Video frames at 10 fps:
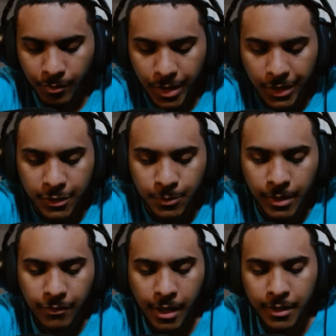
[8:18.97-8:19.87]
At least
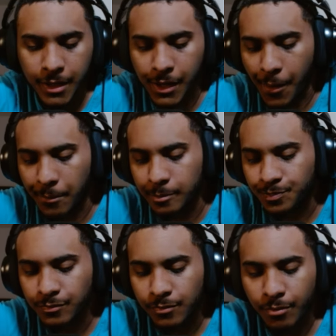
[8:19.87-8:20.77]
we've got a
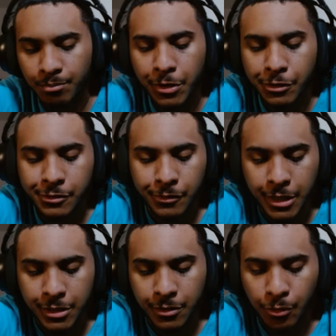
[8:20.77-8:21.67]
Beerus
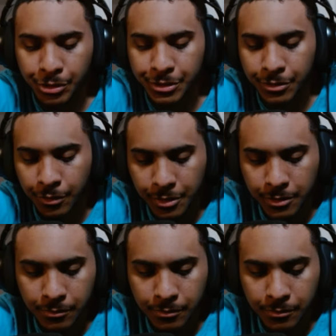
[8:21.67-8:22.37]
rotation to hold us over.